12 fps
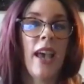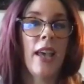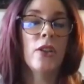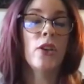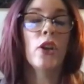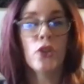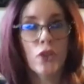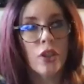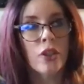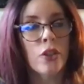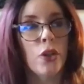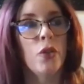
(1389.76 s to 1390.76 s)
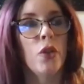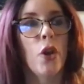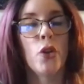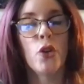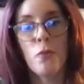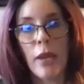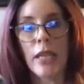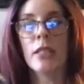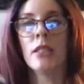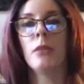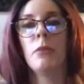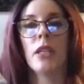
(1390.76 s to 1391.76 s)
and just so you know, you may
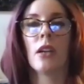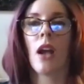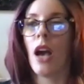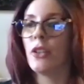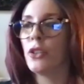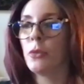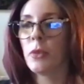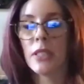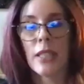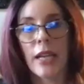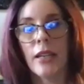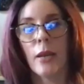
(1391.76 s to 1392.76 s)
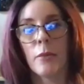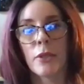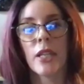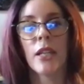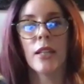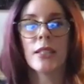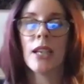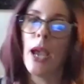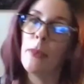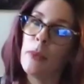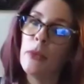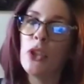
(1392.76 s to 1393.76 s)
see me in a costume because ninety nine percent of the
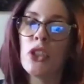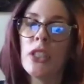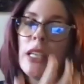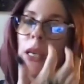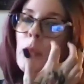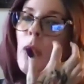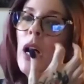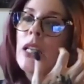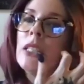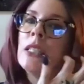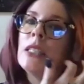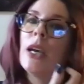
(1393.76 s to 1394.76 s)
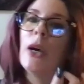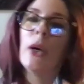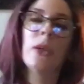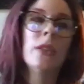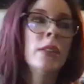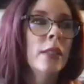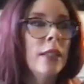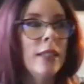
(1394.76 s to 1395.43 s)
time I'm usually in one. So